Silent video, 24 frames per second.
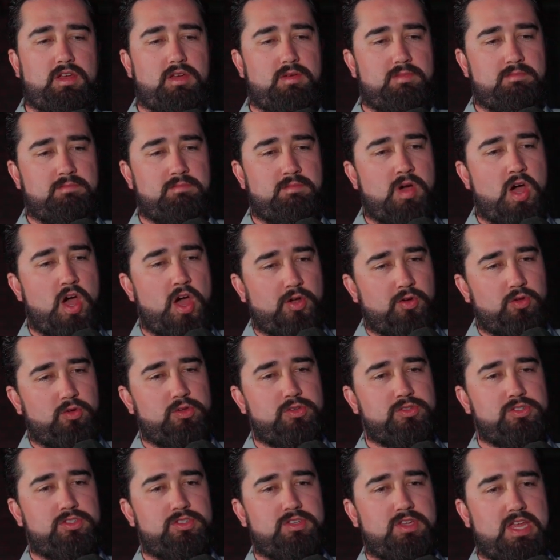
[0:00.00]

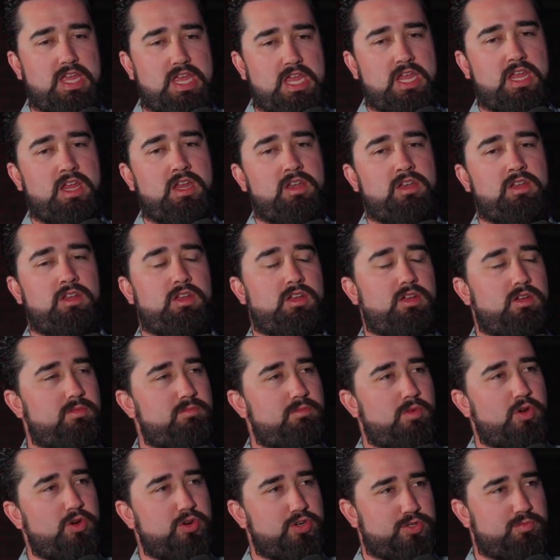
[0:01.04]
models in
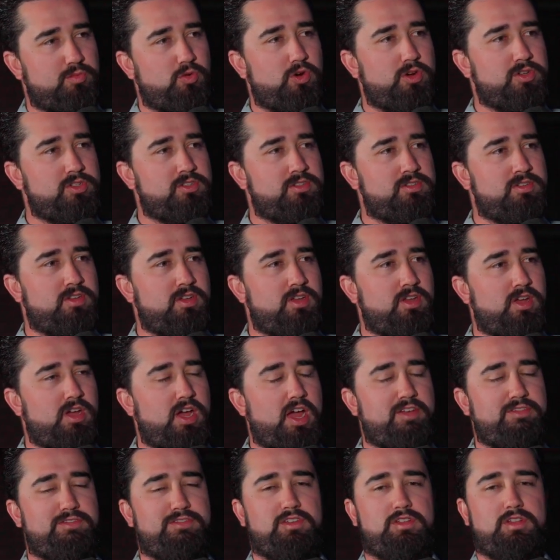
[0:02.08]
motorsports,
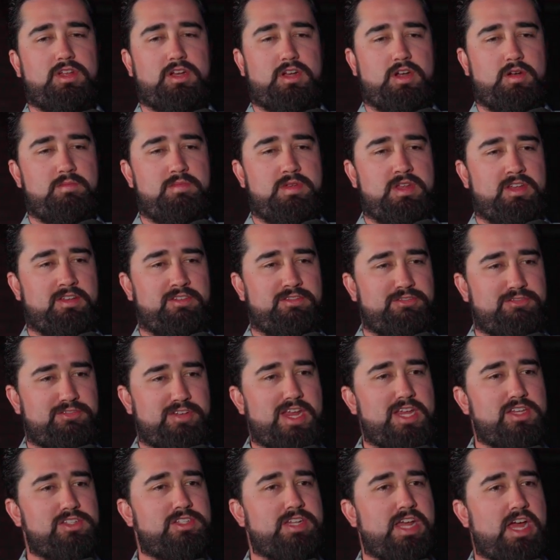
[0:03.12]
I feel like, are being
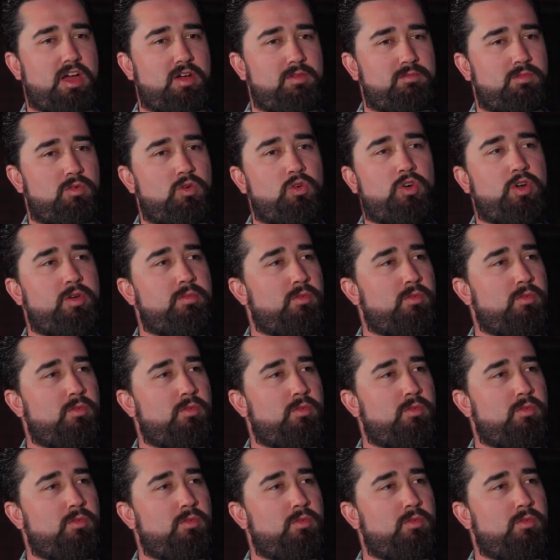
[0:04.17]
phased out more and